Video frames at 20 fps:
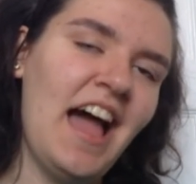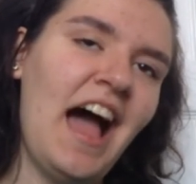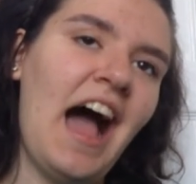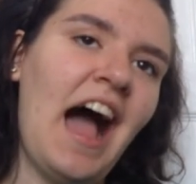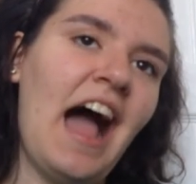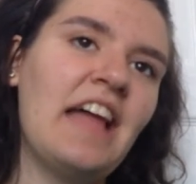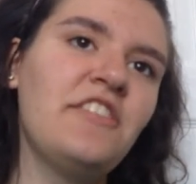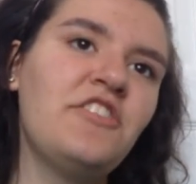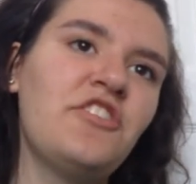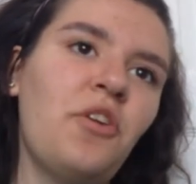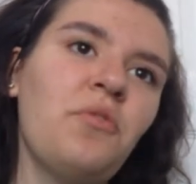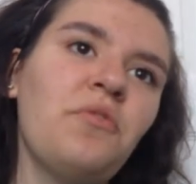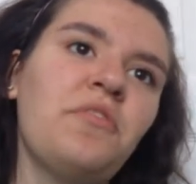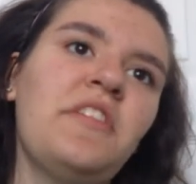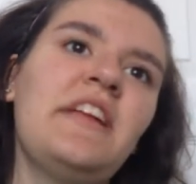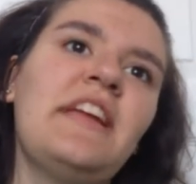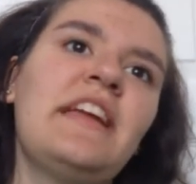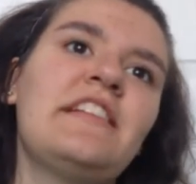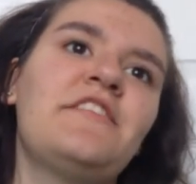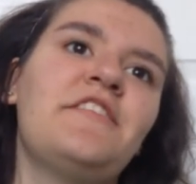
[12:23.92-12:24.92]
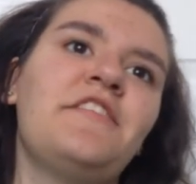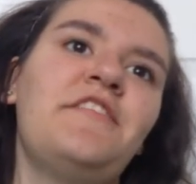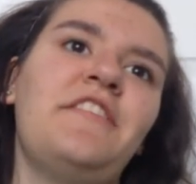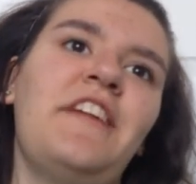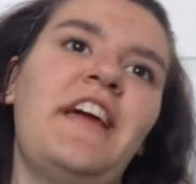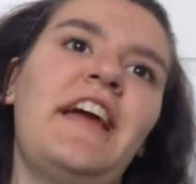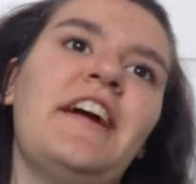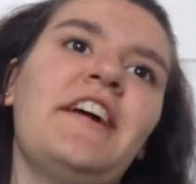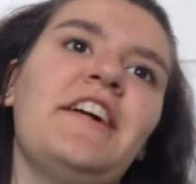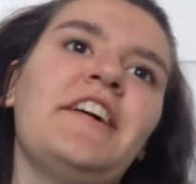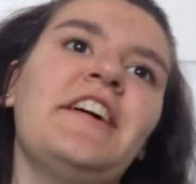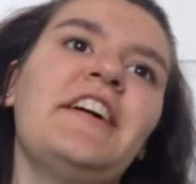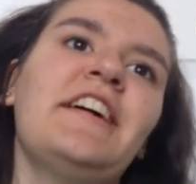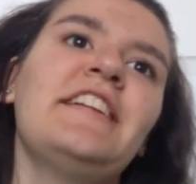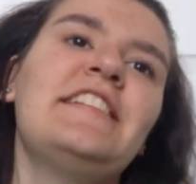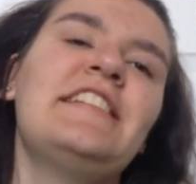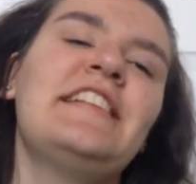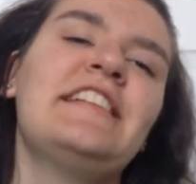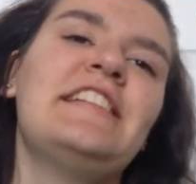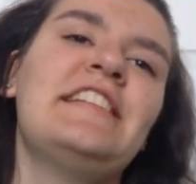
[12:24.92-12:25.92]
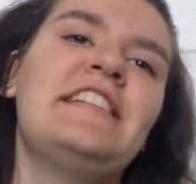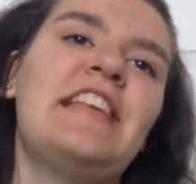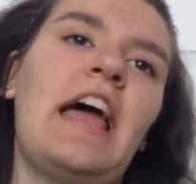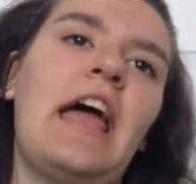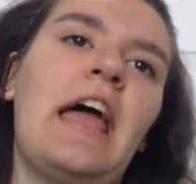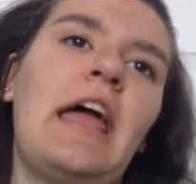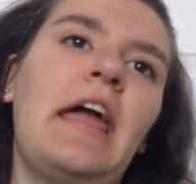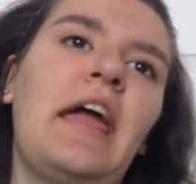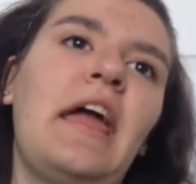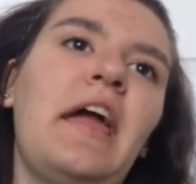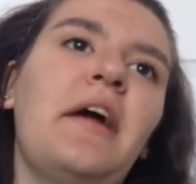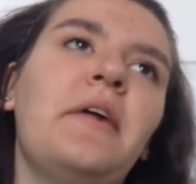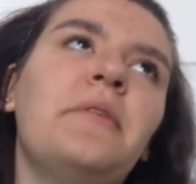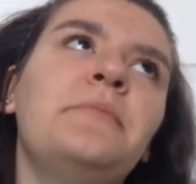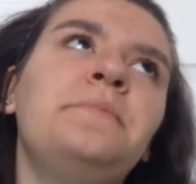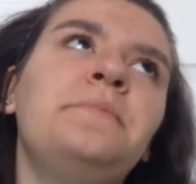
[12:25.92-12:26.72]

I don't think it's fair to say